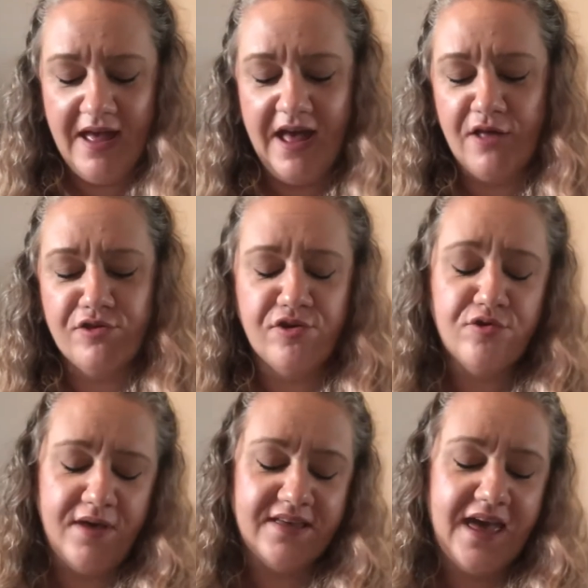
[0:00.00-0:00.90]
I
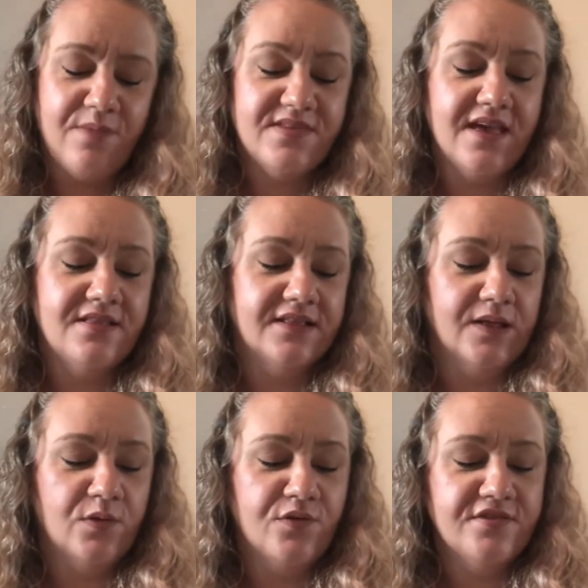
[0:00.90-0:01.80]
kept it in the
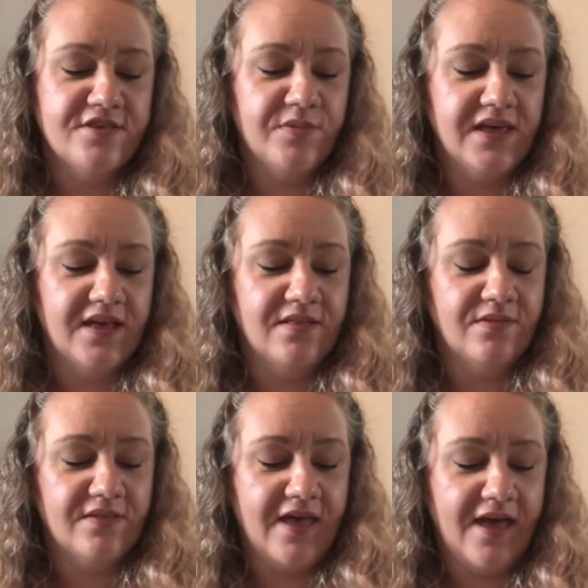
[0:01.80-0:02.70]
little ensuite
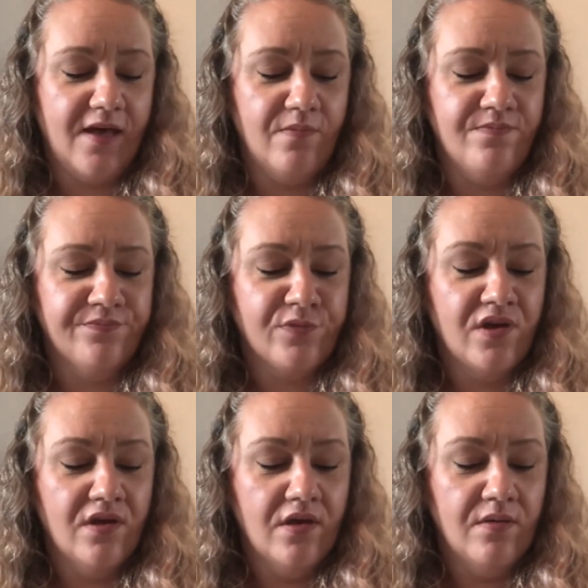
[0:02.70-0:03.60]
in
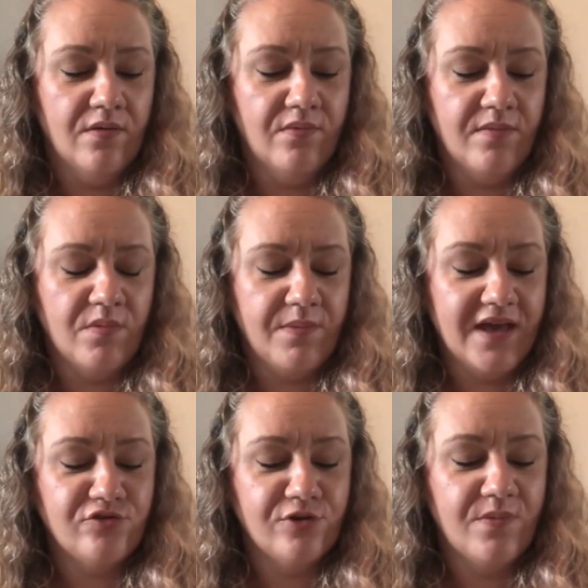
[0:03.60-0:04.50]
my
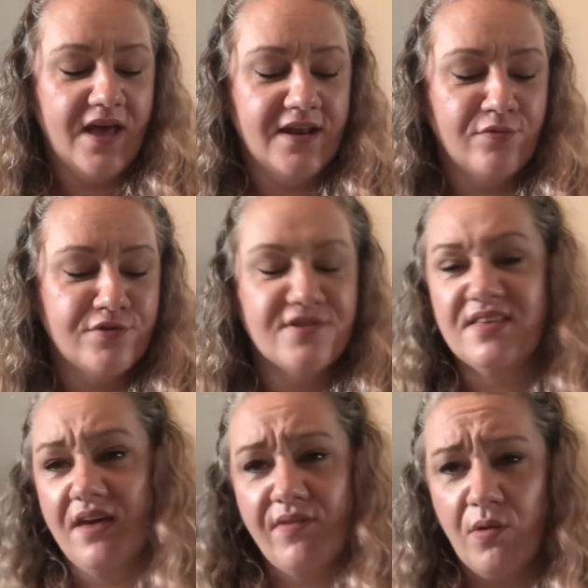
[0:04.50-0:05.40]
bedroom, and I would just
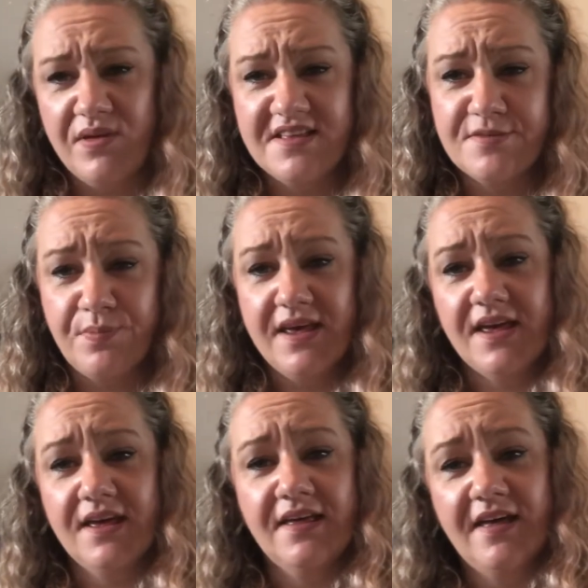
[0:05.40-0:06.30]
give it a wee
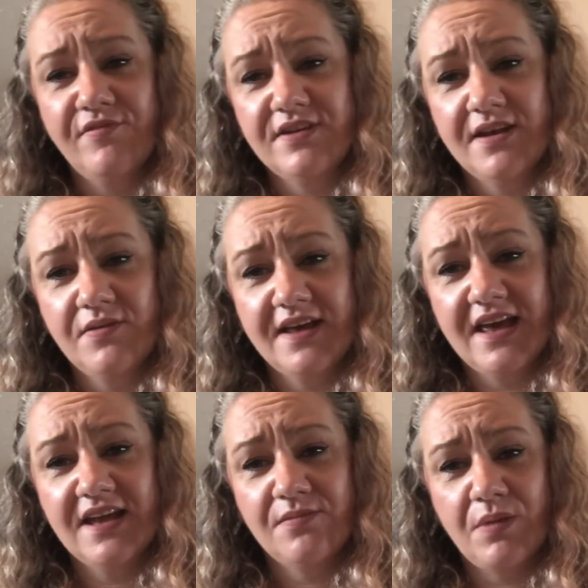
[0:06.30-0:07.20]
spray every now and
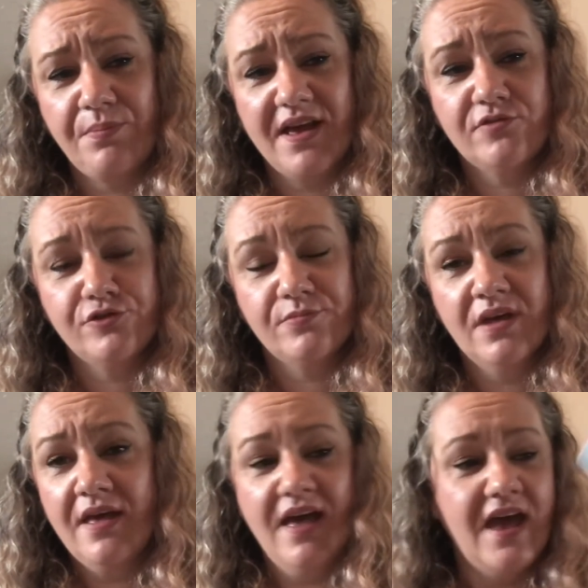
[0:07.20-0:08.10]
again in my bedroom,
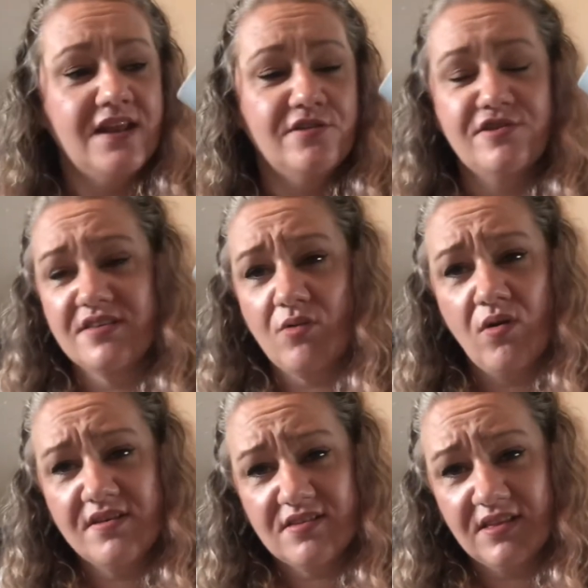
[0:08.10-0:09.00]
and it just
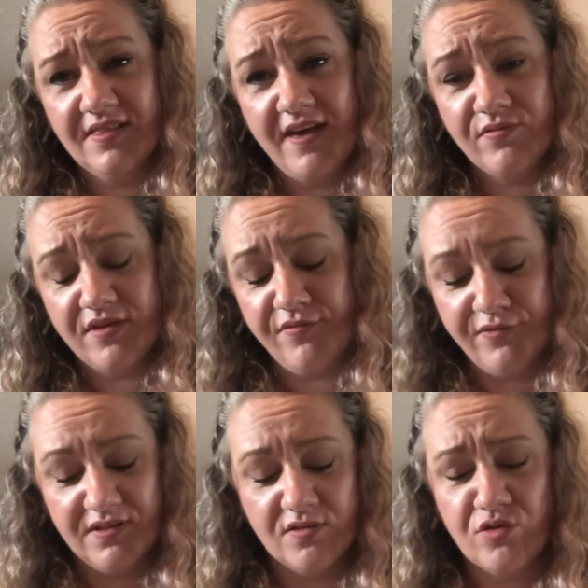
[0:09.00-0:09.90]
honestly left it
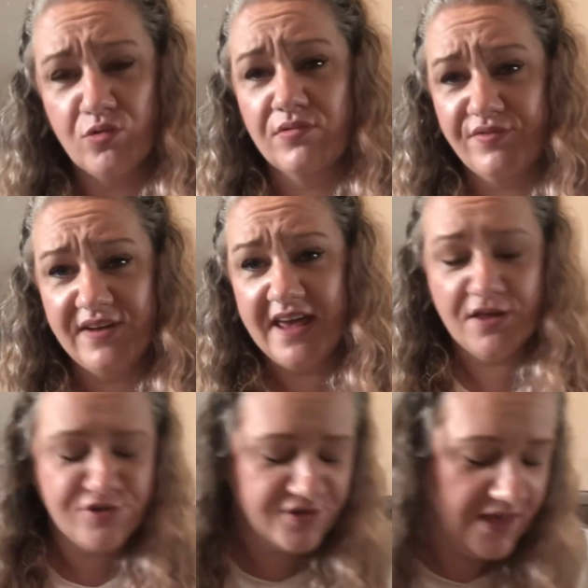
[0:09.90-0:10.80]
feeling so
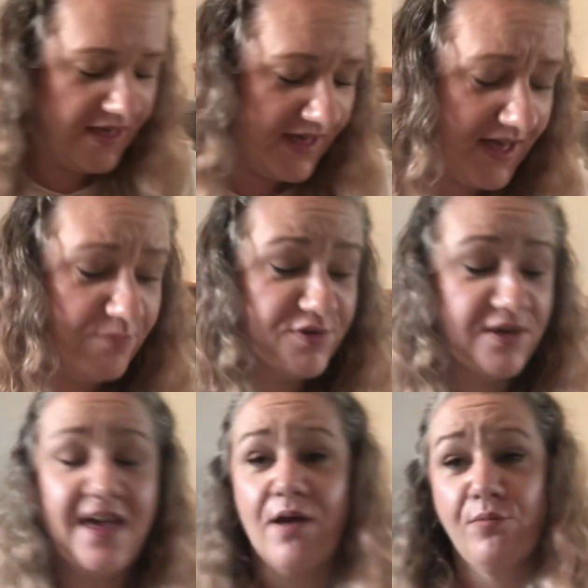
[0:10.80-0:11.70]
fresh. So
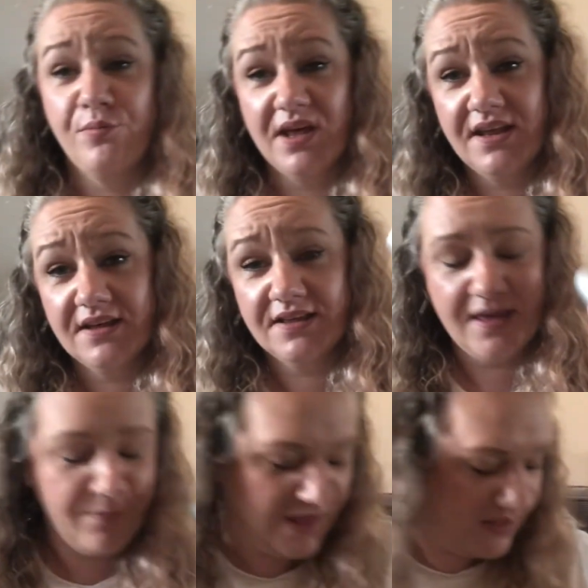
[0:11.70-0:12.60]
yeah, when I
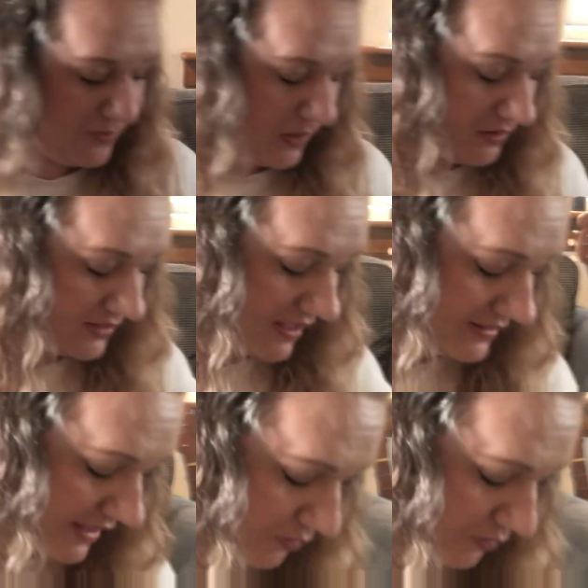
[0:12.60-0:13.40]
get back to Poundland, I